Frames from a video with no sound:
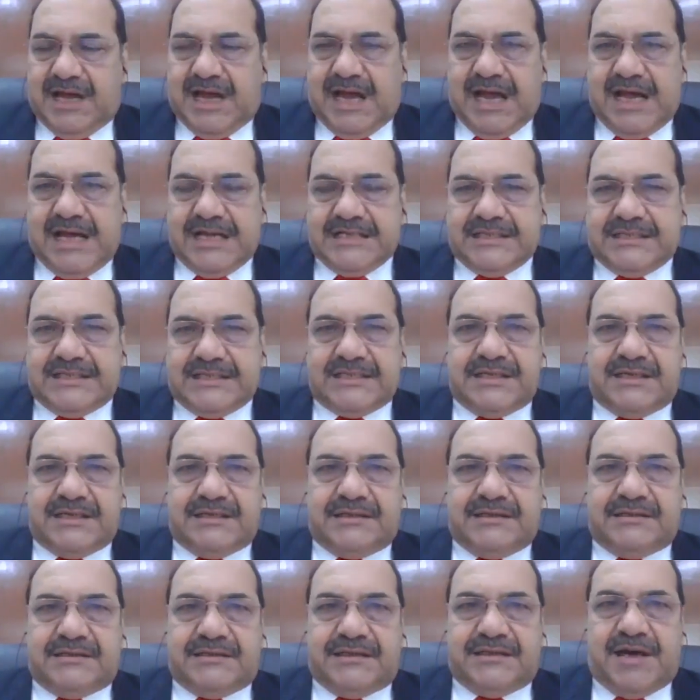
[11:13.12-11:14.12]
as
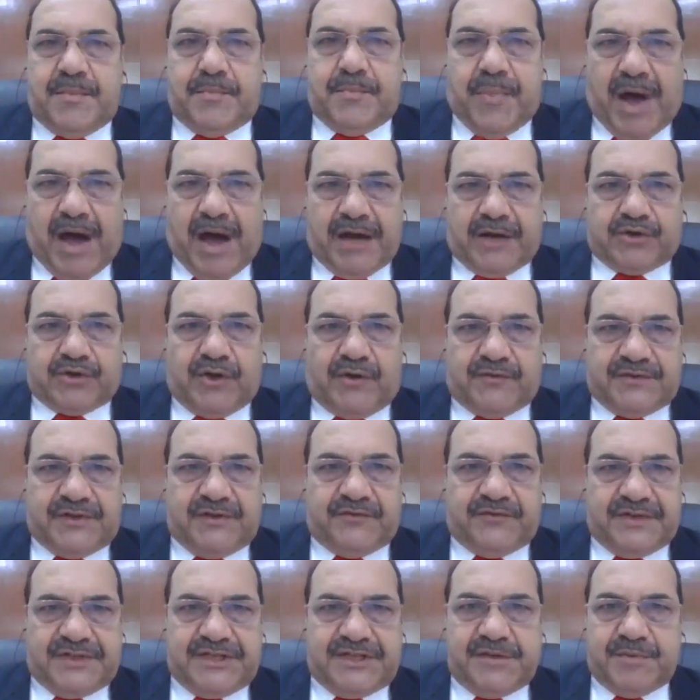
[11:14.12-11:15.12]
a part of the
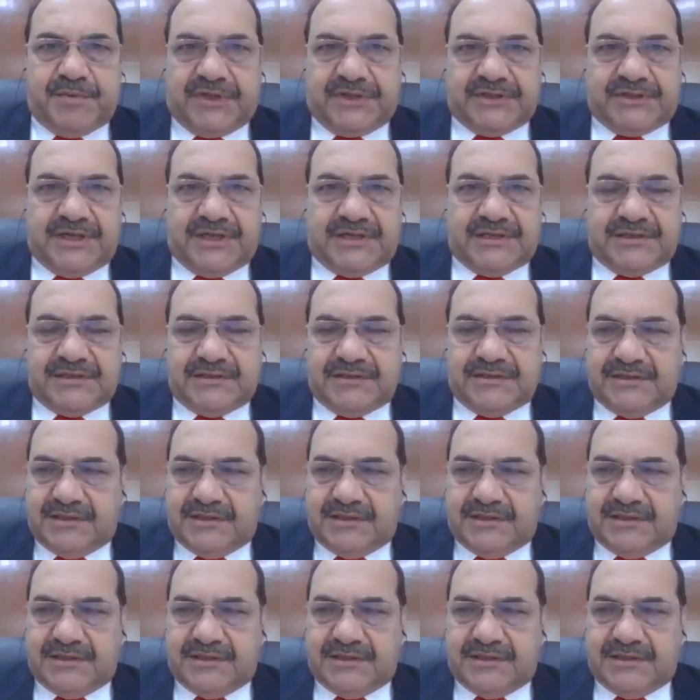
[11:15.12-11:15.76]
Vidhi Manthan.